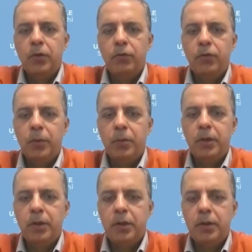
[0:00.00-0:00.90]

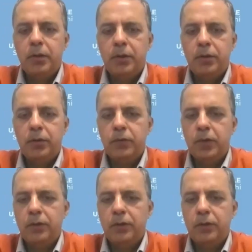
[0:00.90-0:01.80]
webinar is
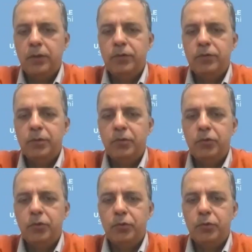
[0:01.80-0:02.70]
answer some of
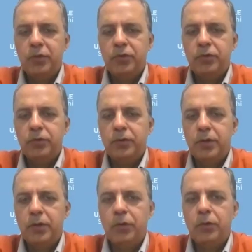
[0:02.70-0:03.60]
your questions
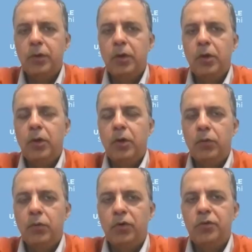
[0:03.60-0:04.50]
around
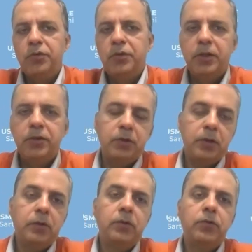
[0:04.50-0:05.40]
what's next
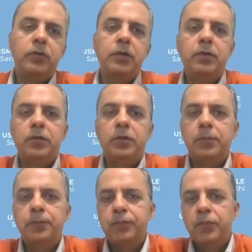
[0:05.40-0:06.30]
in the
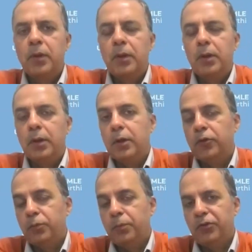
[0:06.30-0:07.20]
season,
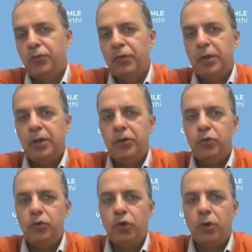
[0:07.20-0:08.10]
specifically
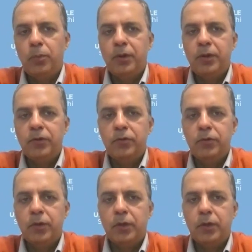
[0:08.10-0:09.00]
two
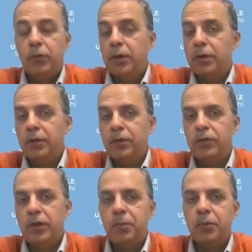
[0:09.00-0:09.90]
topics. One is
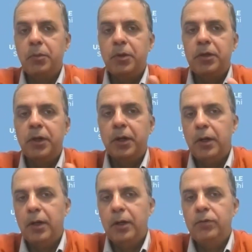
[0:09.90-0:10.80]
the upcoming
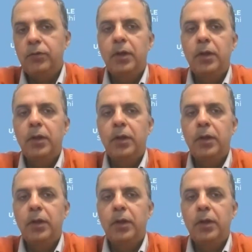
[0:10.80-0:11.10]
deadlines.